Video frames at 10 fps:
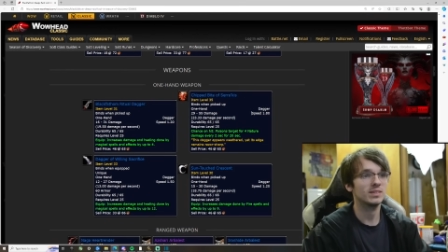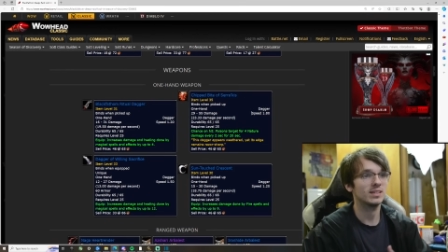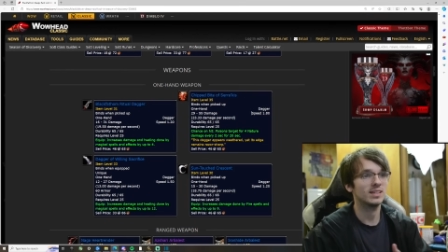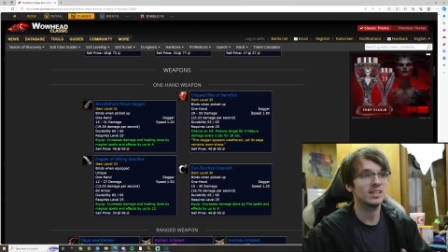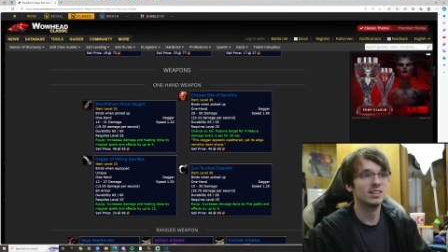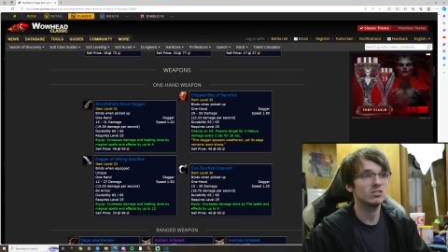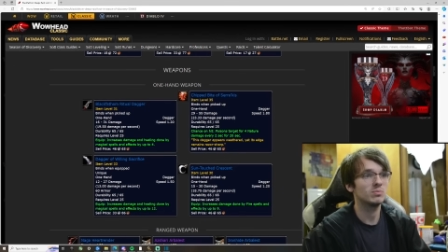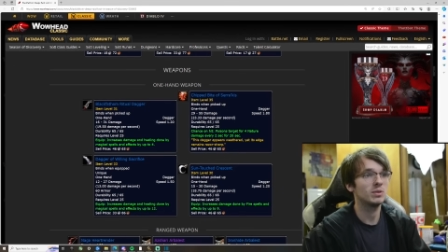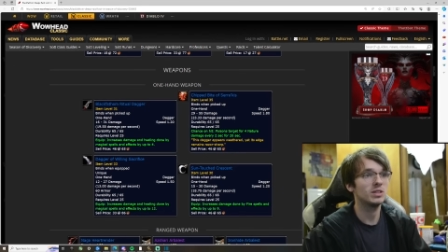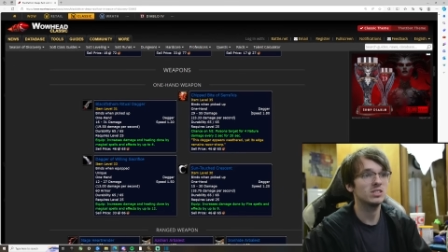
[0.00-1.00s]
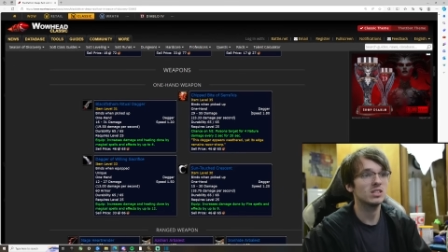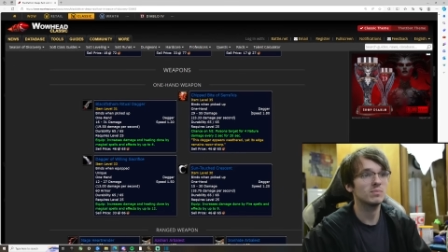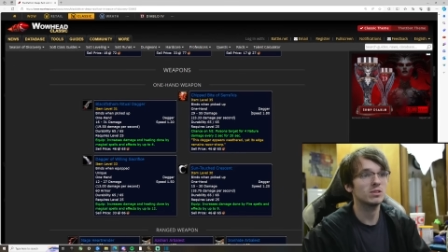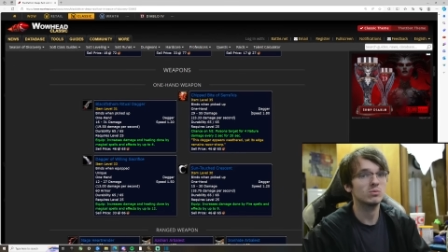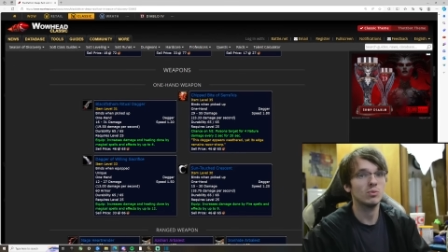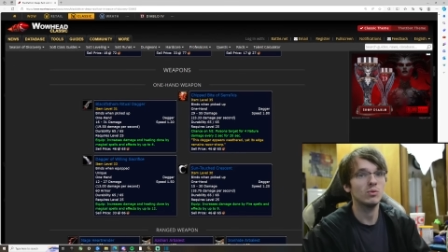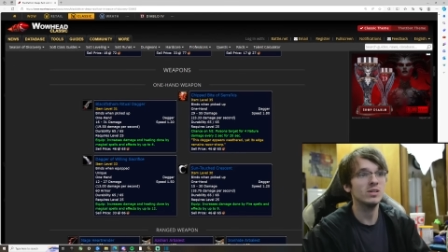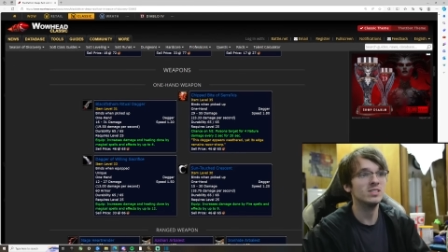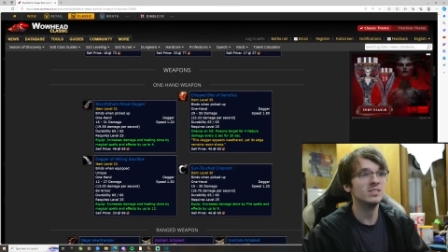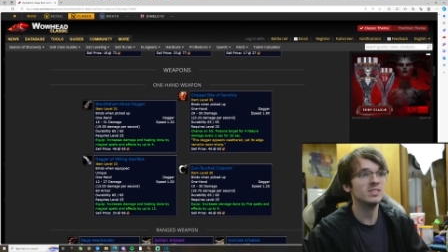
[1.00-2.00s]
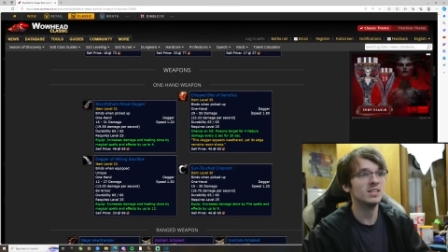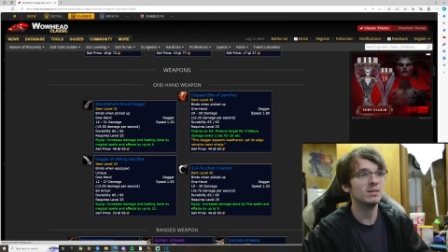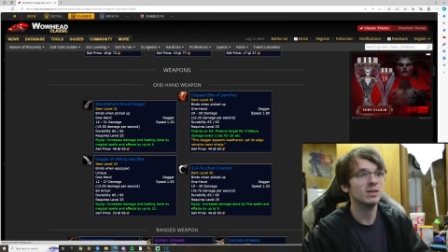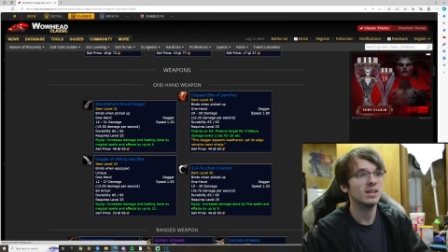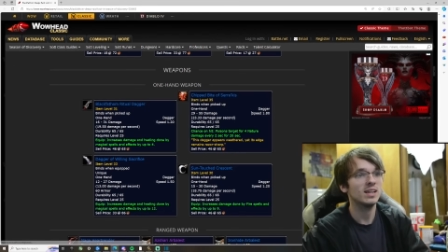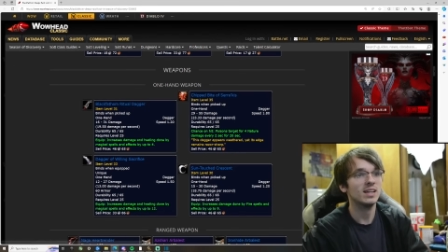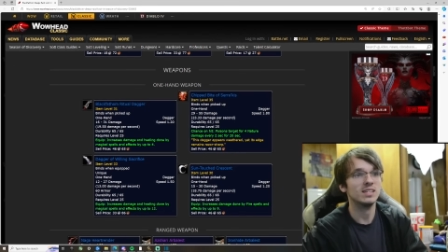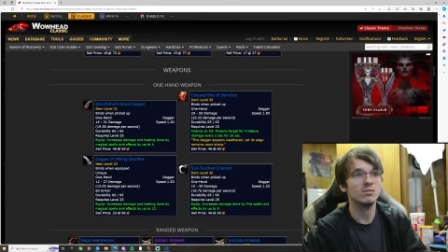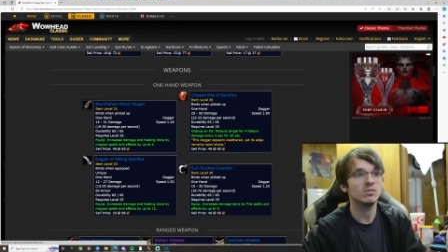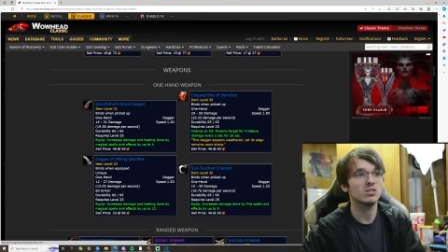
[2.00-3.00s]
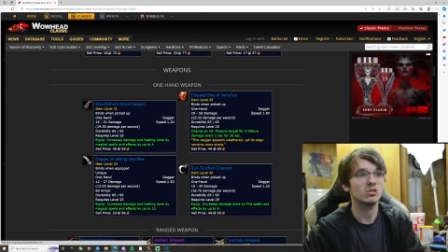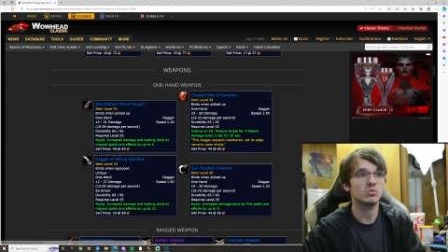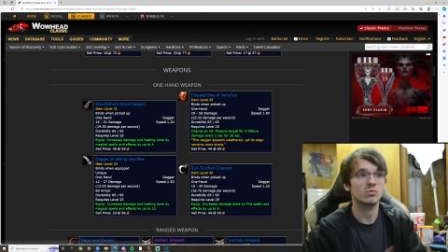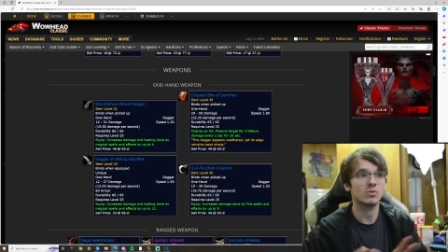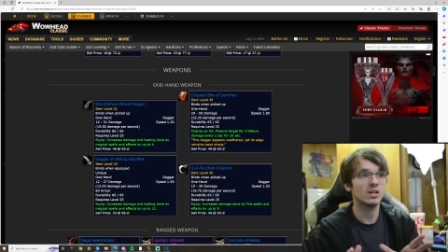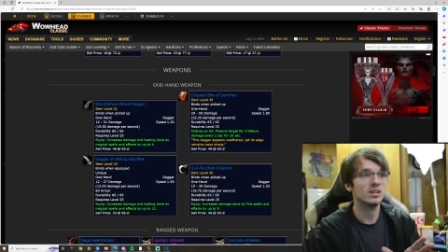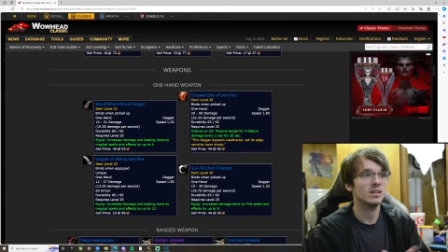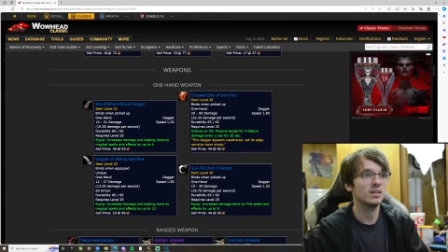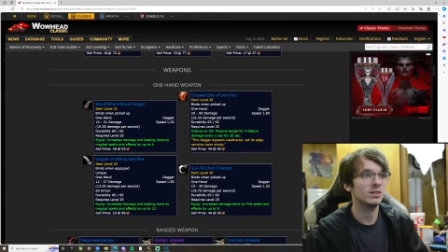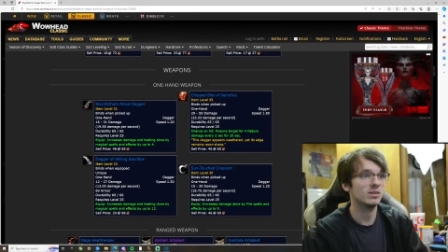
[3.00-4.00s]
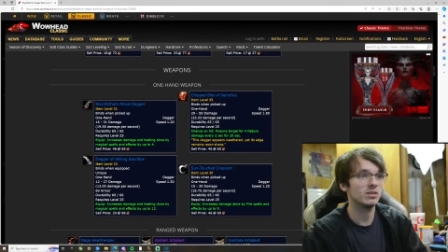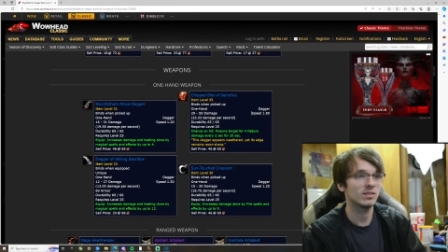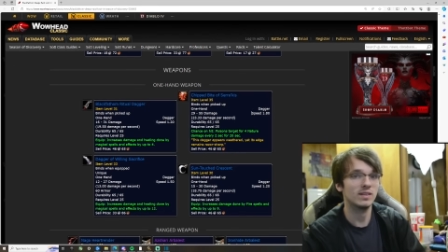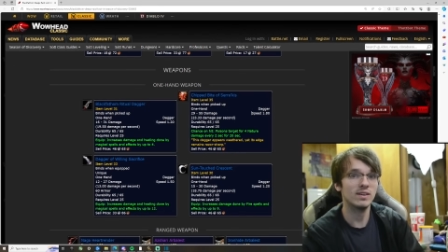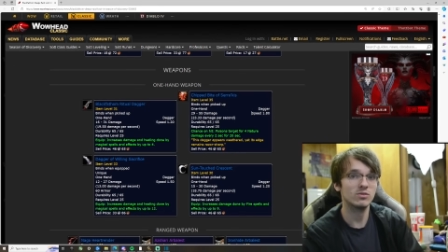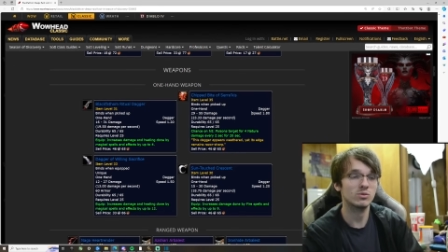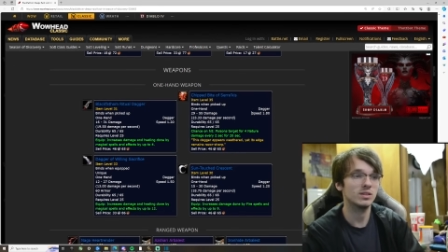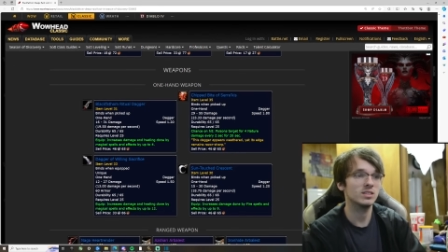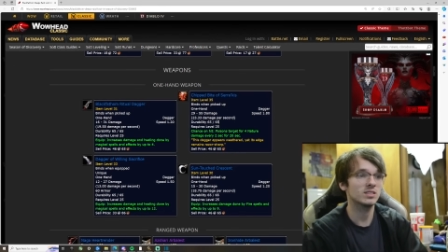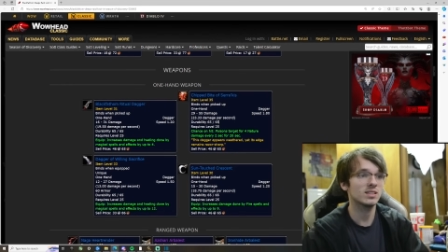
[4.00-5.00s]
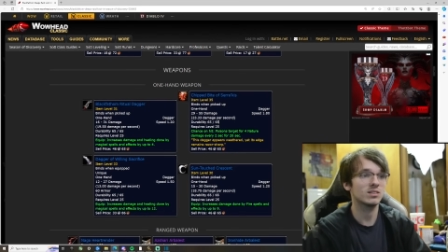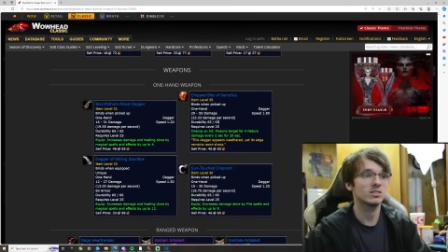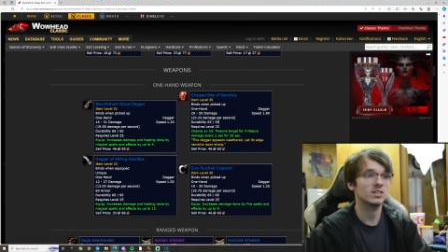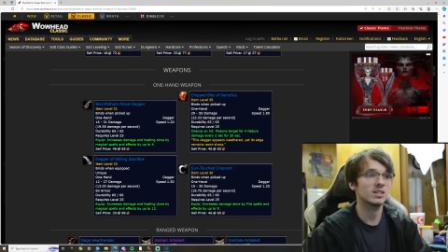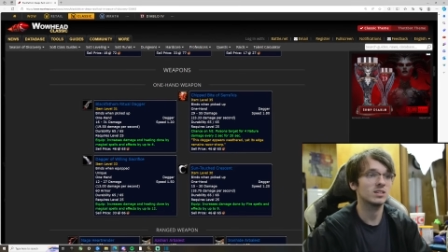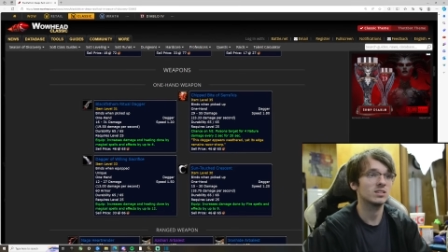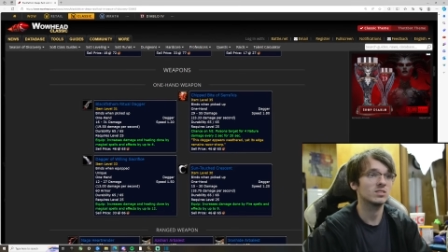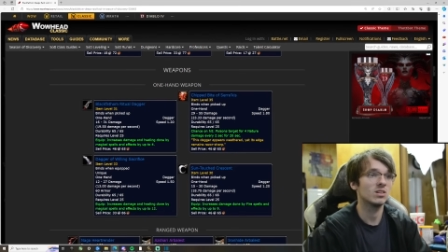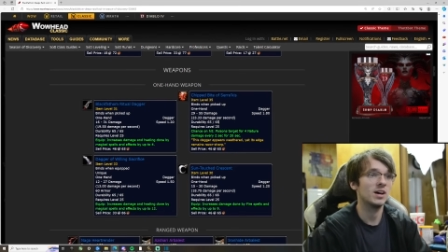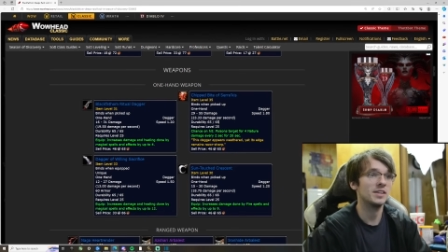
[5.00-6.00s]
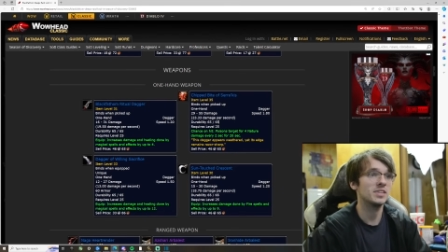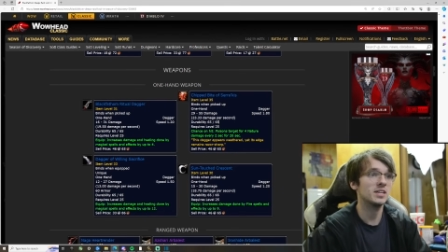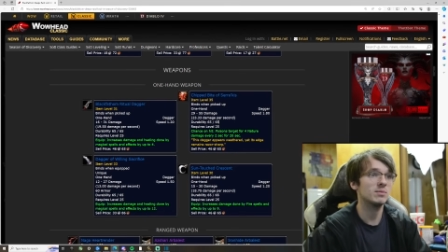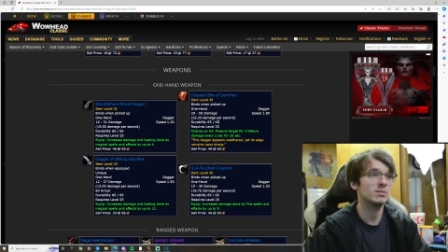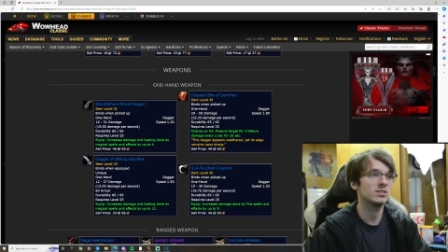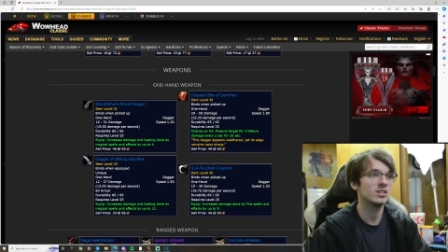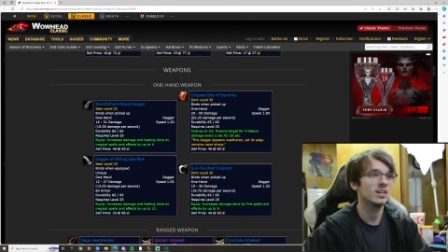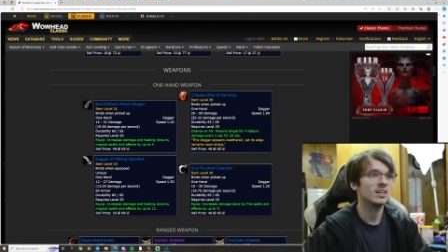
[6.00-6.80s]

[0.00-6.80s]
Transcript: get those bleeds up, those poisons up, and you can just run. Or you don't even have to run. This thing looks like it does a lot of damage.